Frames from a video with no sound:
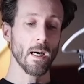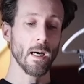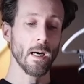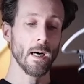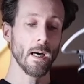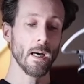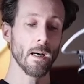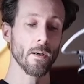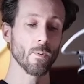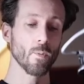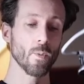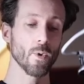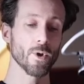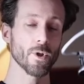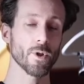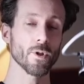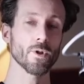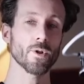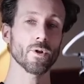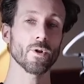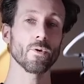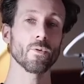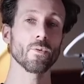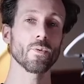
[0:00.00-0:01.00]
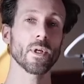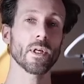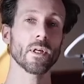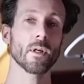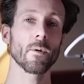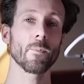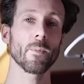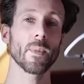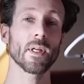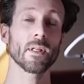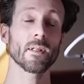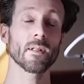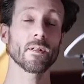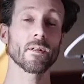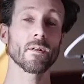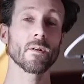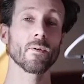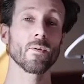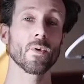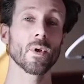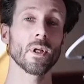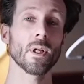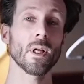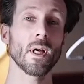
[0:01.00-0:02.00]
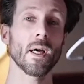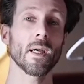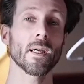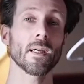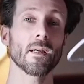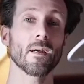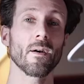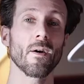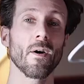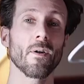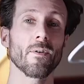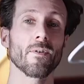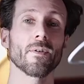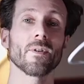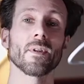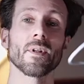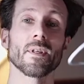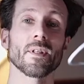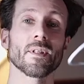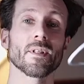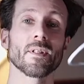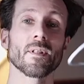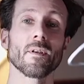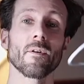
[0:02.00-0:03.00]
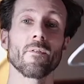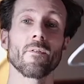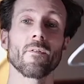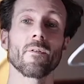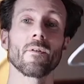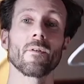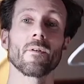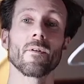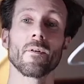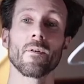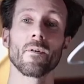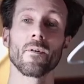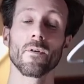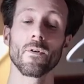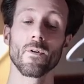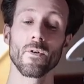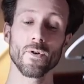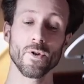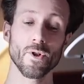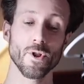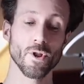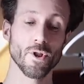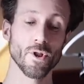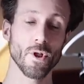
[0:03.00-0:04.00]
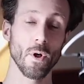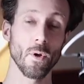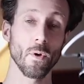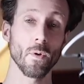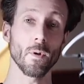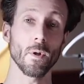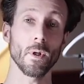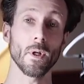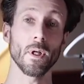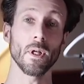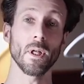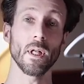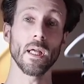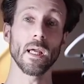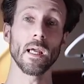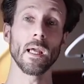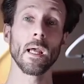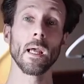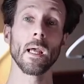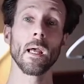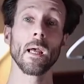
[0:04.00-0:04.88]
I wouldn't recommend relying on this solely.